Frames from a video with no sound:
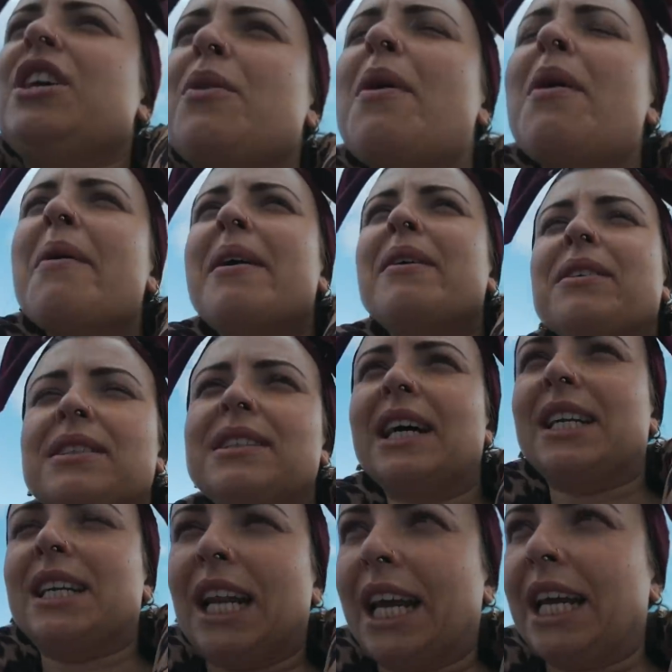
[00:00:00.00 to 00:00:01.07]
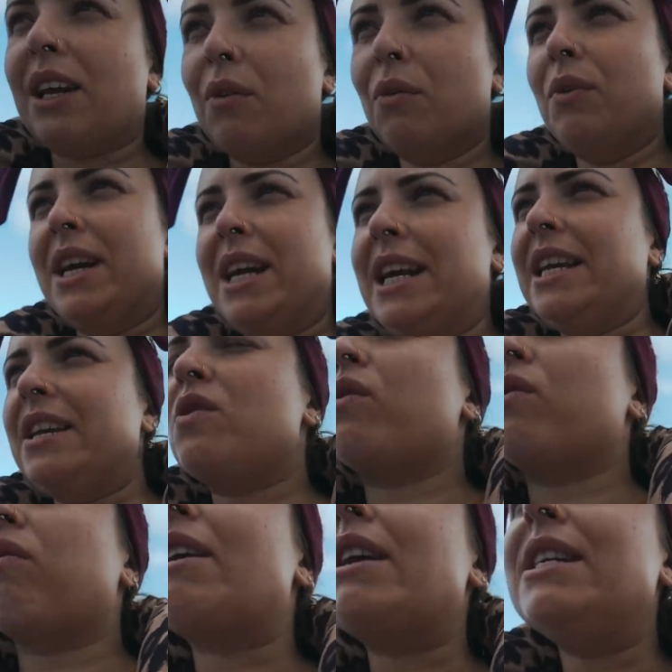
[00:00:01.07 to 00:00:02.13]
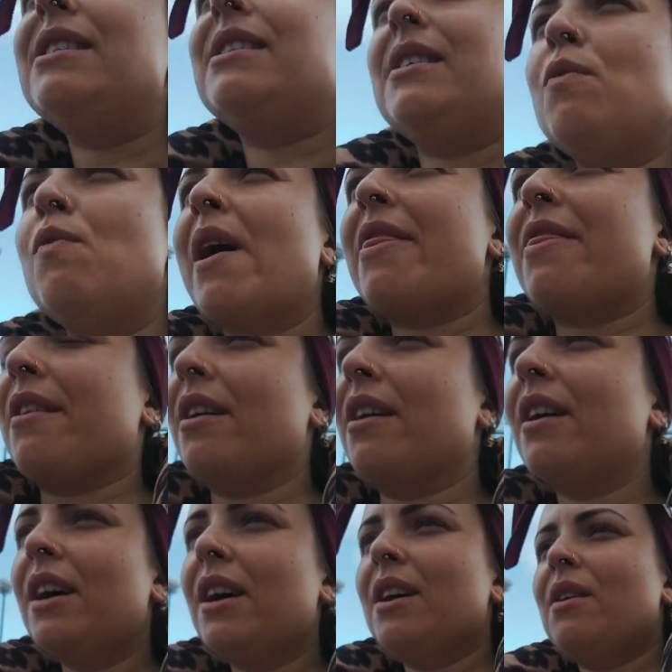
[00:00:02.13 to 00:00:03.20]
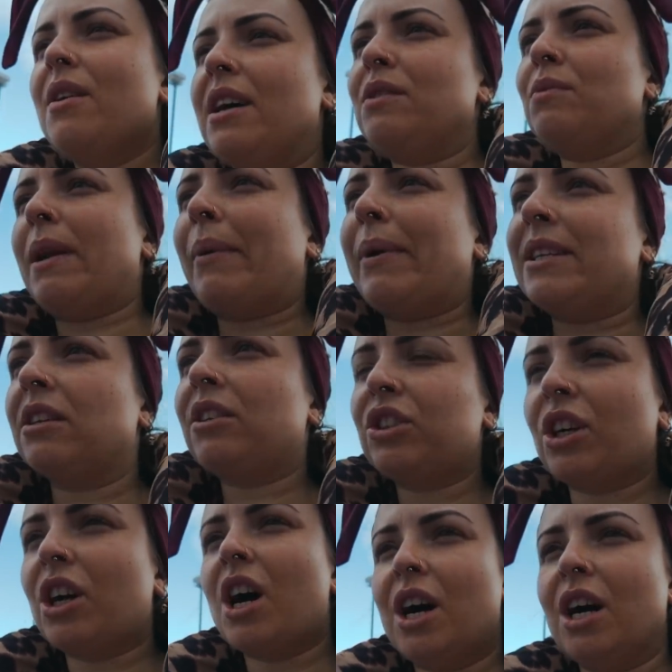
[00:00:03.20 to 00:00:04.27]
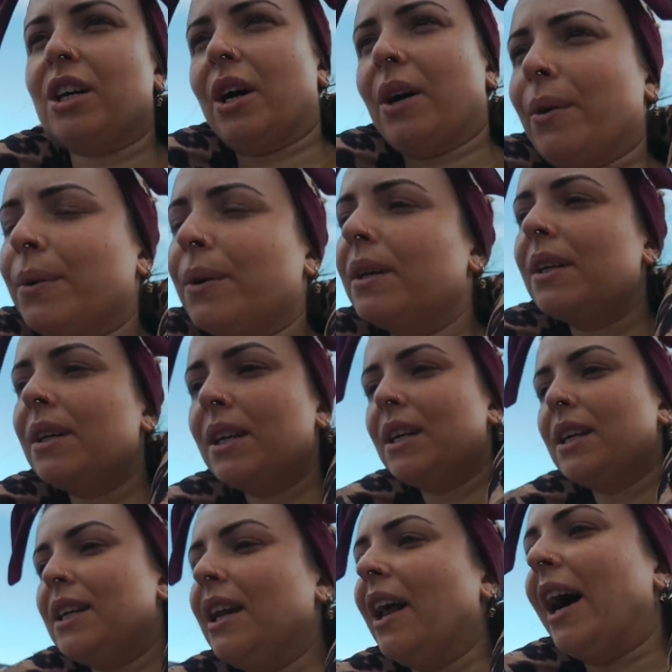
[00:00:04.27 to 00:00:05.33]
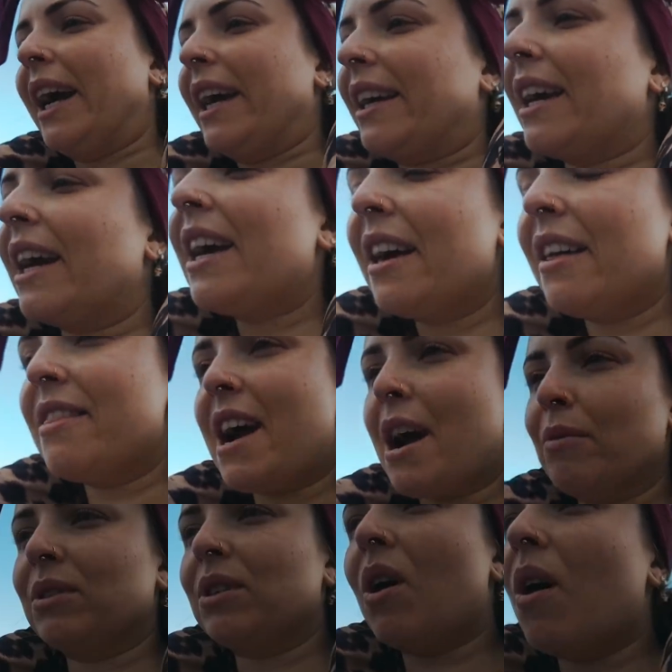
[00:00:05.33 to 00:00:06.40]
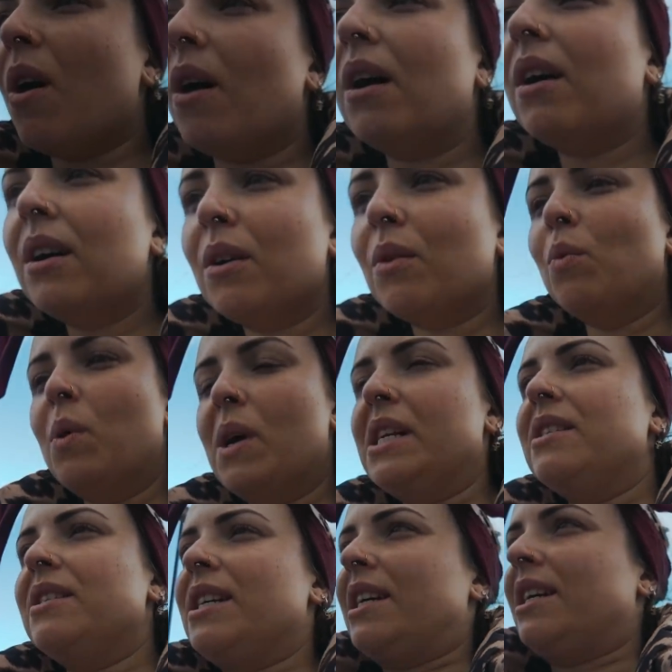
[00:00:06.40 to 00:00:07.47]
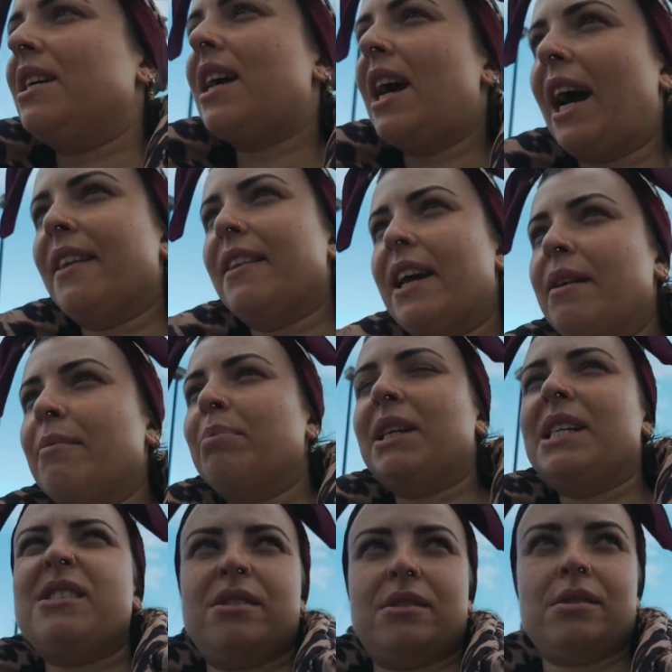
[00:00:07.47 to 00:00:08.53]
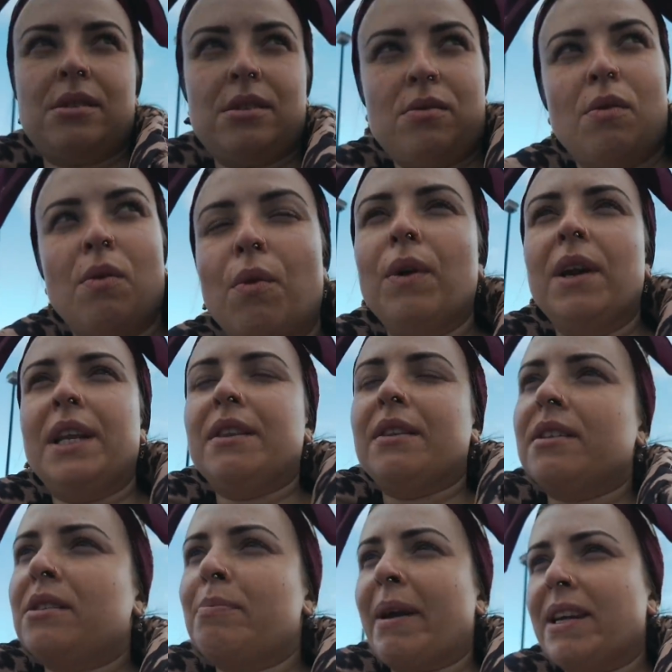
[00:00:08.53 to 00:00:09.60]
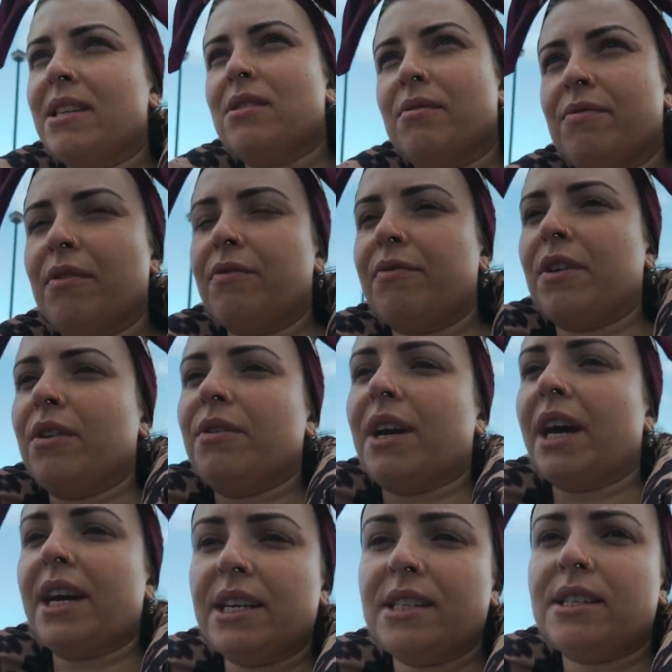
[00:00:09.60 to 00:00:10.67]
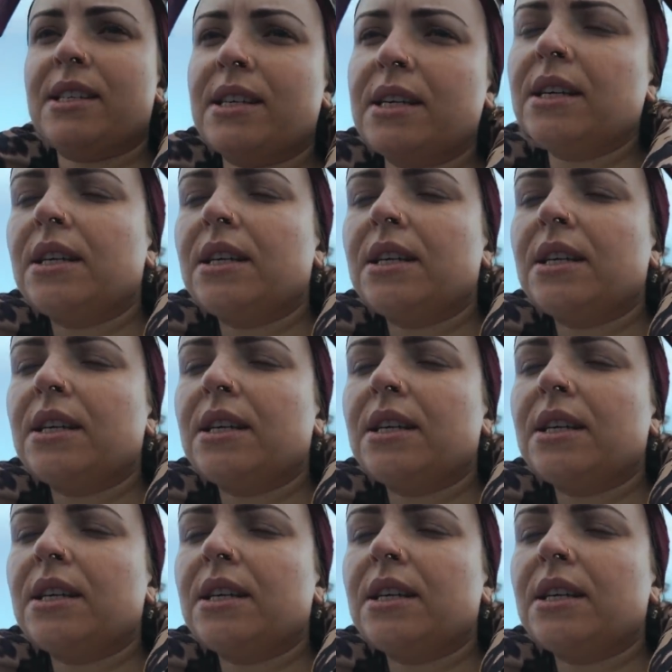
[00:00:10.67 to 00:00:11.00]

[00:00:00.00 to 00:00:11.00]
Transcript: know where else had like really crazy weather? It's when I went to Chicago. Like, that was hot, windy, and then blizzard all in the space of a few days.